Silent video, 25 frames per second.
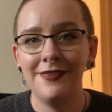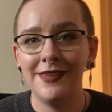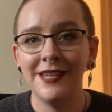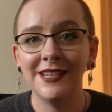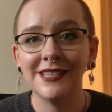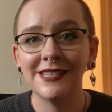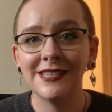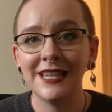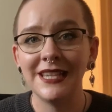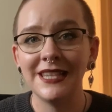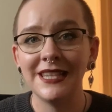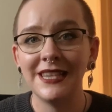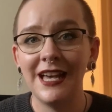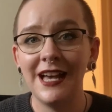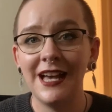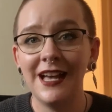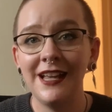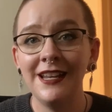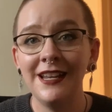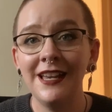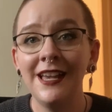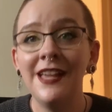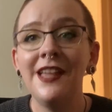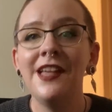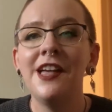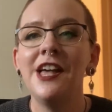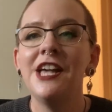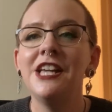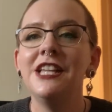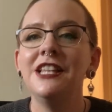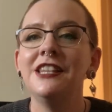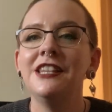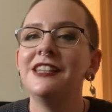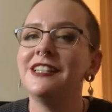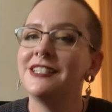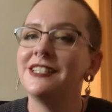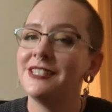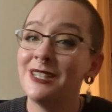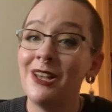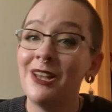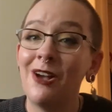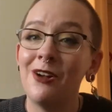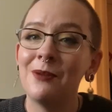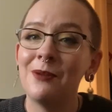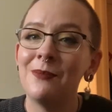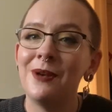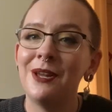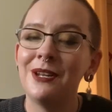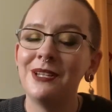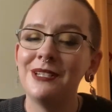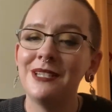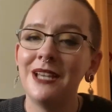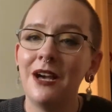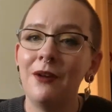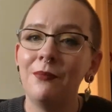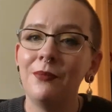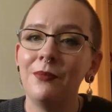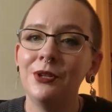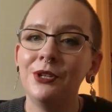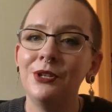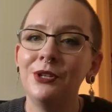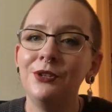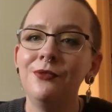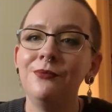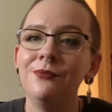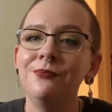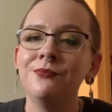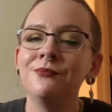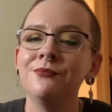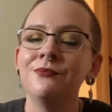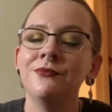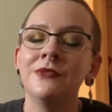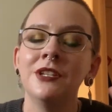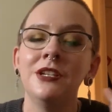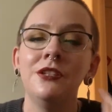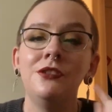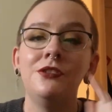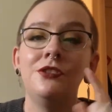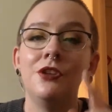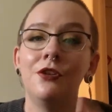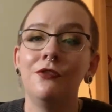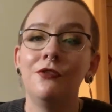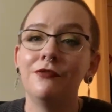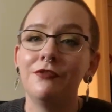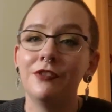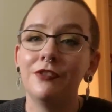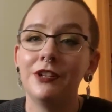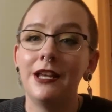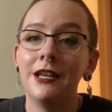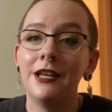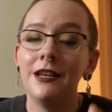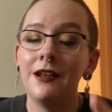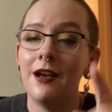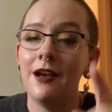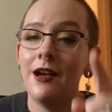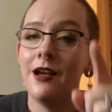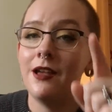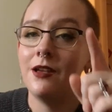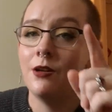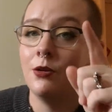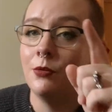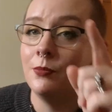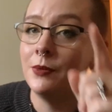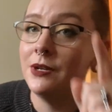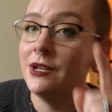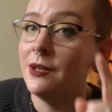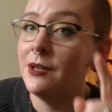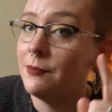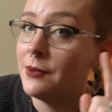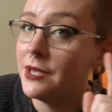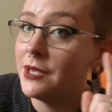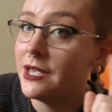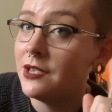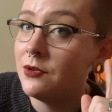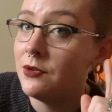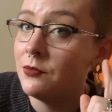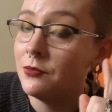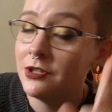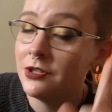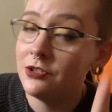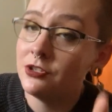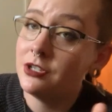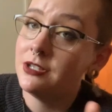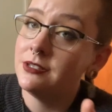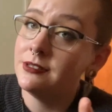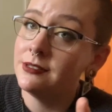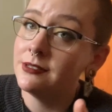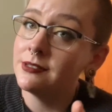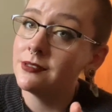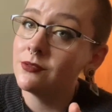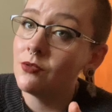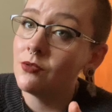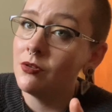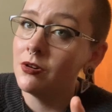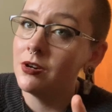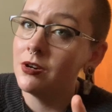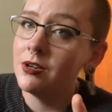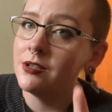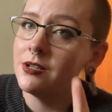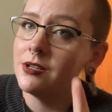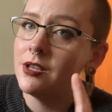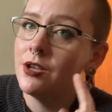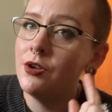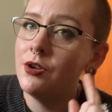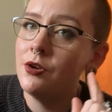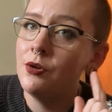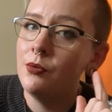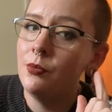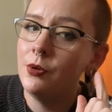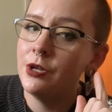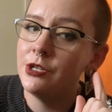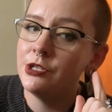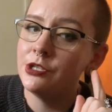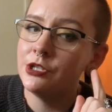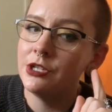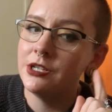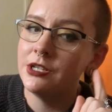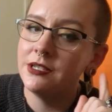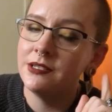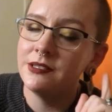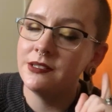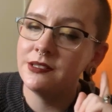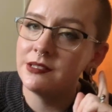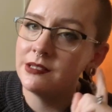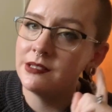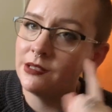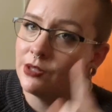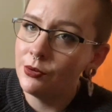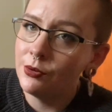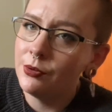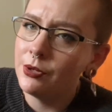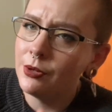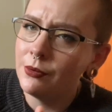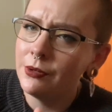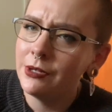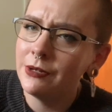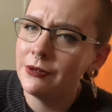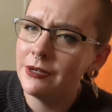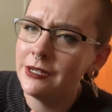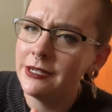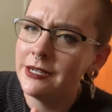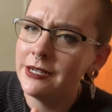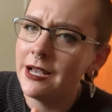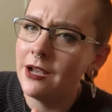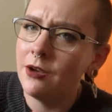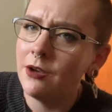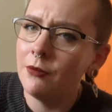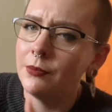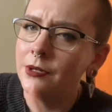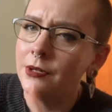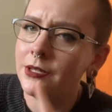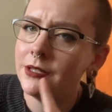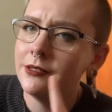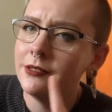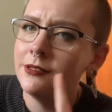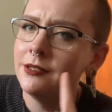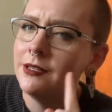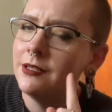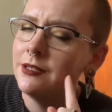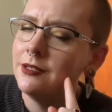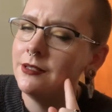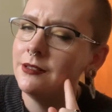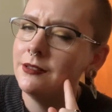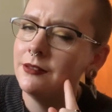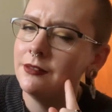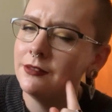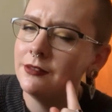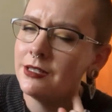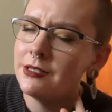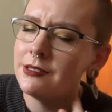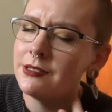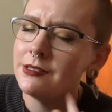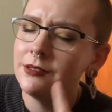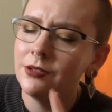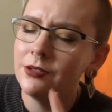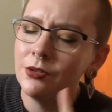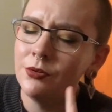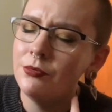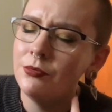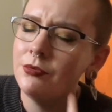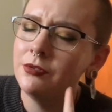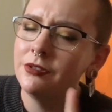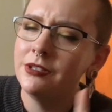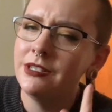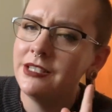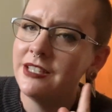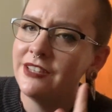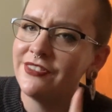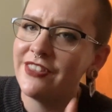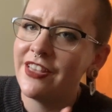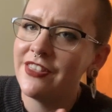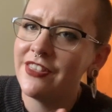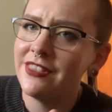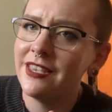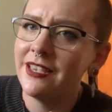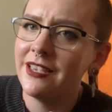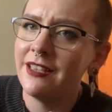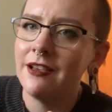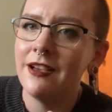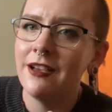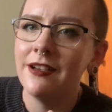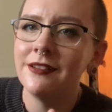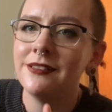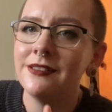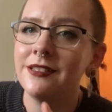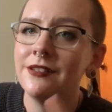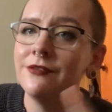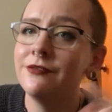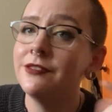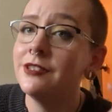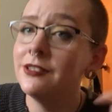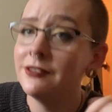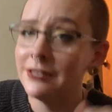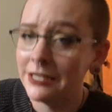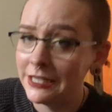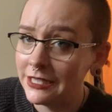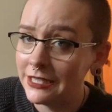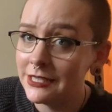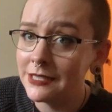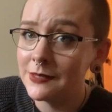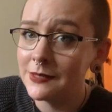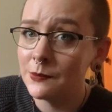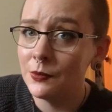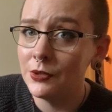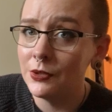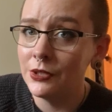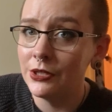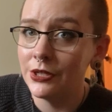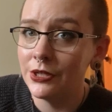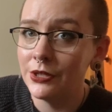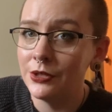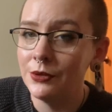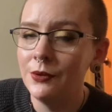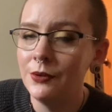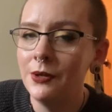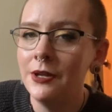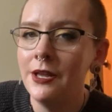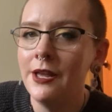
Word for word: things like that? Let's talk about it down below. Don't forget, I opened up a witchy Discord, which is slow going right now, but let's totally get that thing active. The link is below,